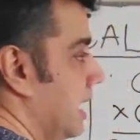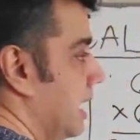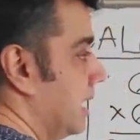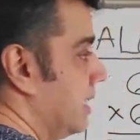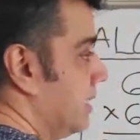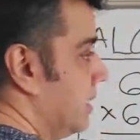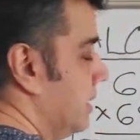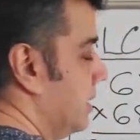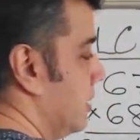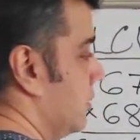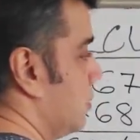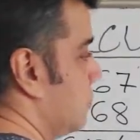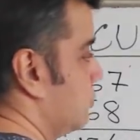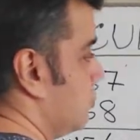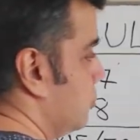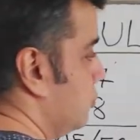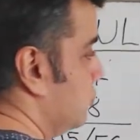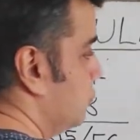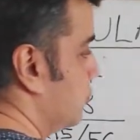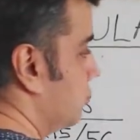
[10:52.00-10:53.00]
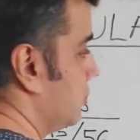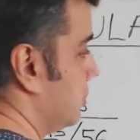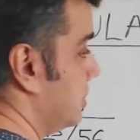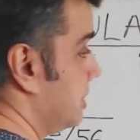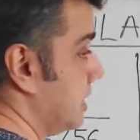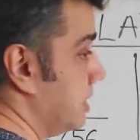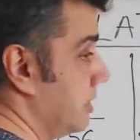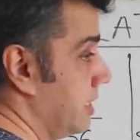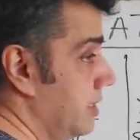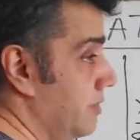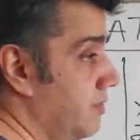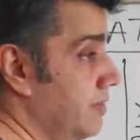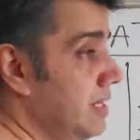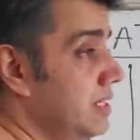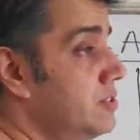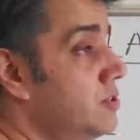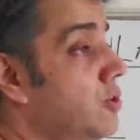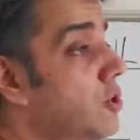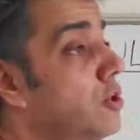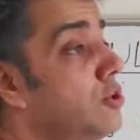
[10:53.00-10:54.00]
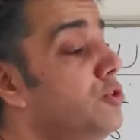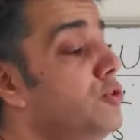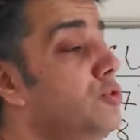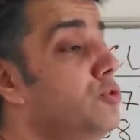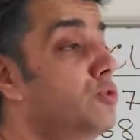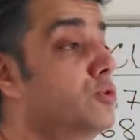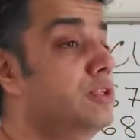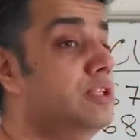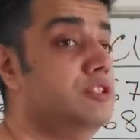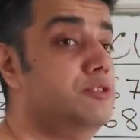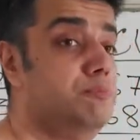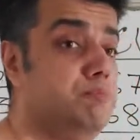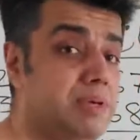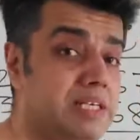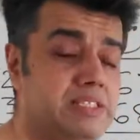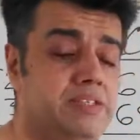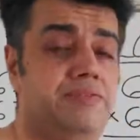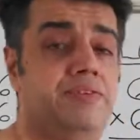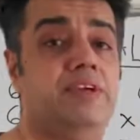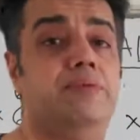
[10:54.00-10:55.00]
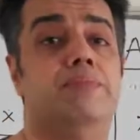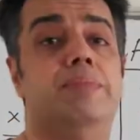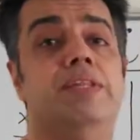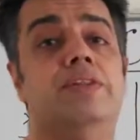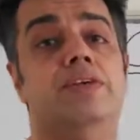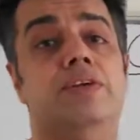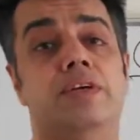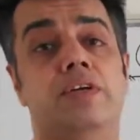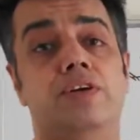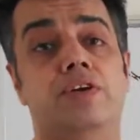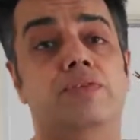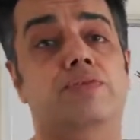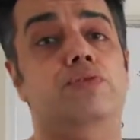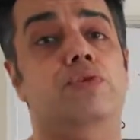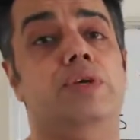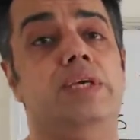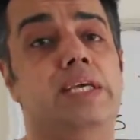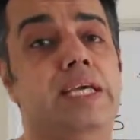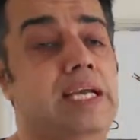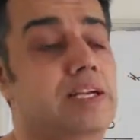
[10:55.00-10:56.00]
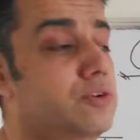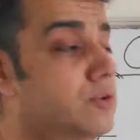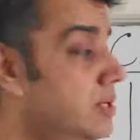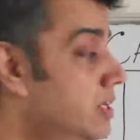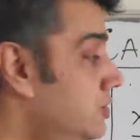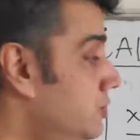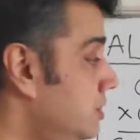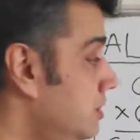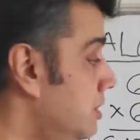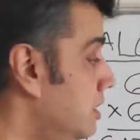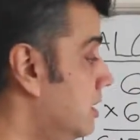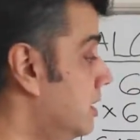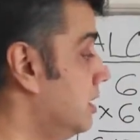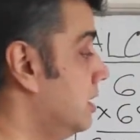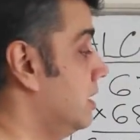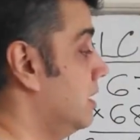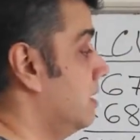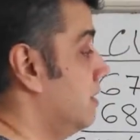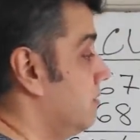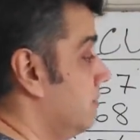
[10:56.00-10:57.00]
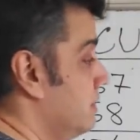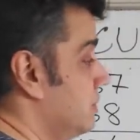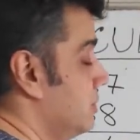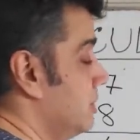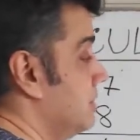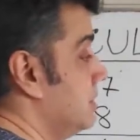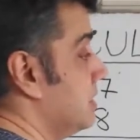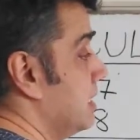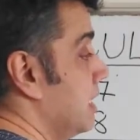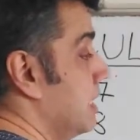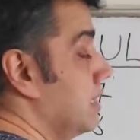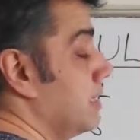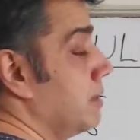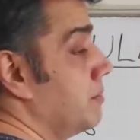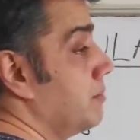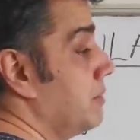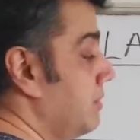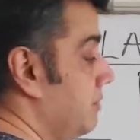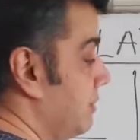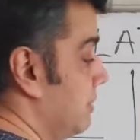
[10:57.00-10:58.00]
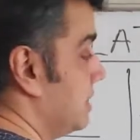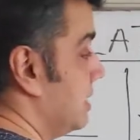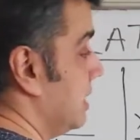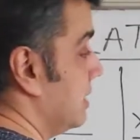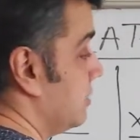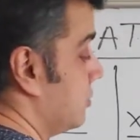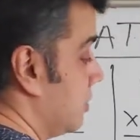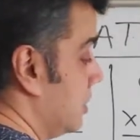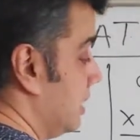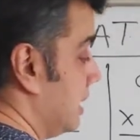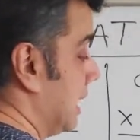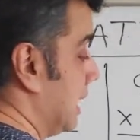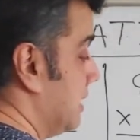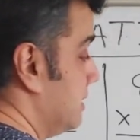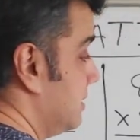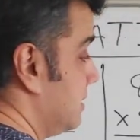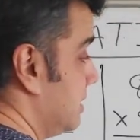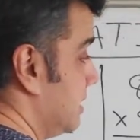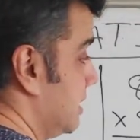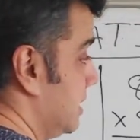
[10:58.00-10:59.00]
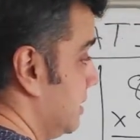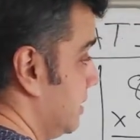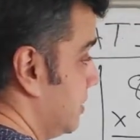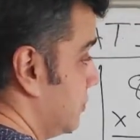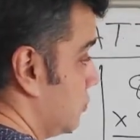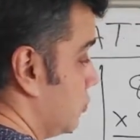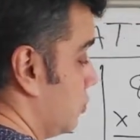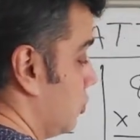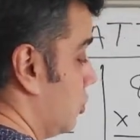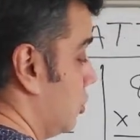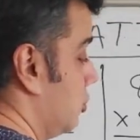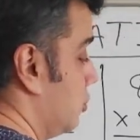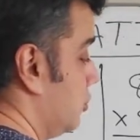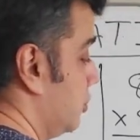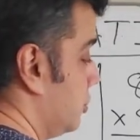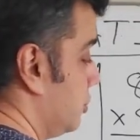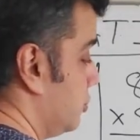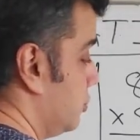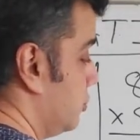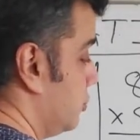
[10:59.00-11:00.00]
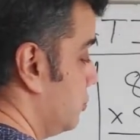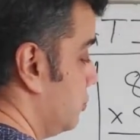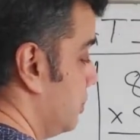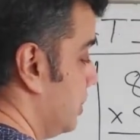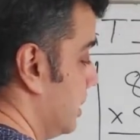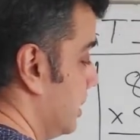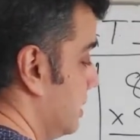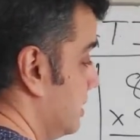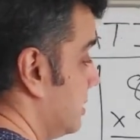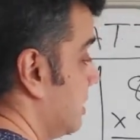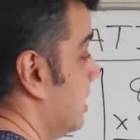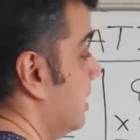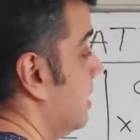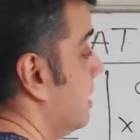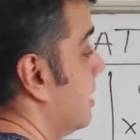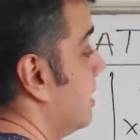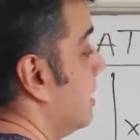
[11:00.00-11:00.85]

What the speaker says: And here also you know the generic ways, or you know the specific method of doing calculation, which is a number which has all 9s in it. So all you need to do here is,